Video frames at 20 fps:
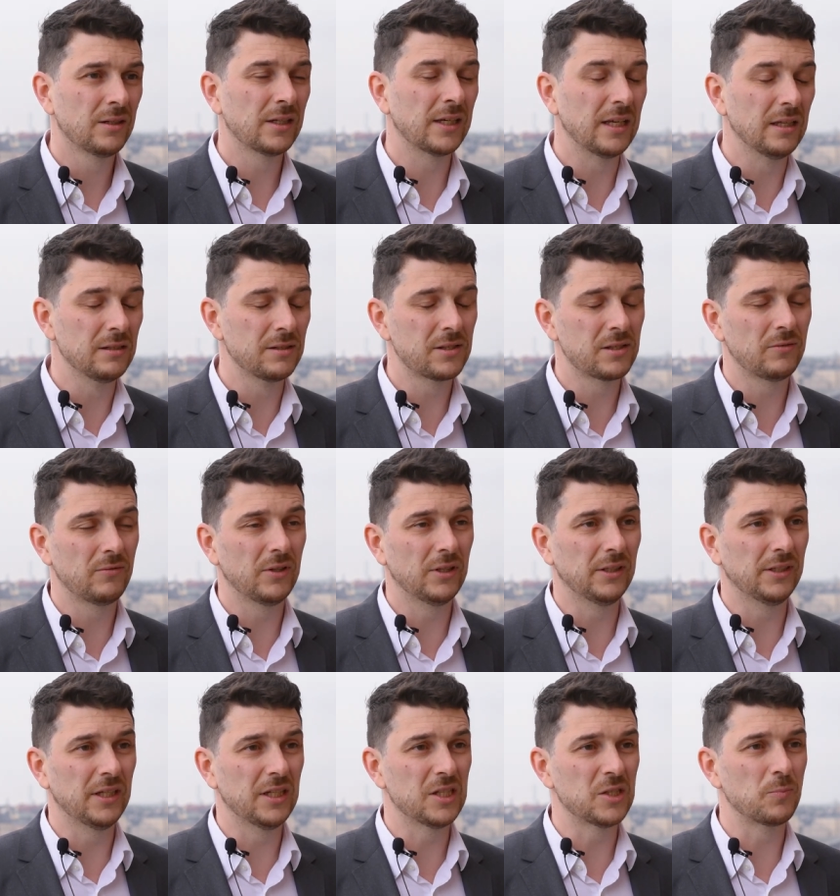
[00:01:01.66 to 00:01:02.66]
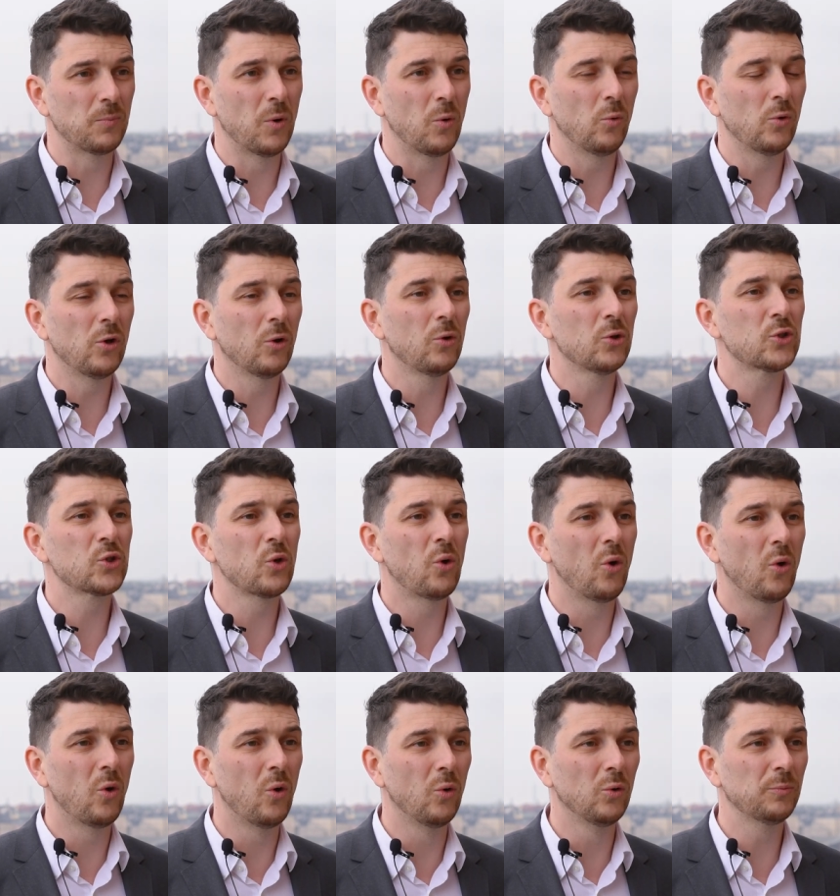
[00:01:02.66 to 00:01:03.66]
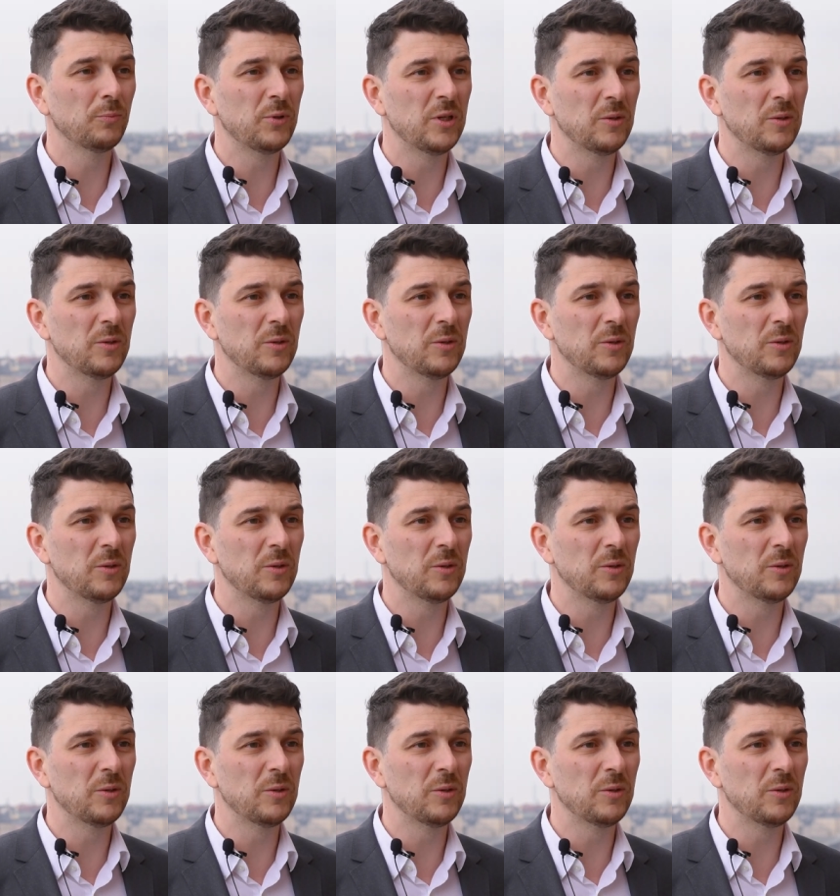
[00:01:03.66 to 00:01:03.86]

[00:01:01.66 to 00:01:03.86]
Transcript: kill civilians, but we also hold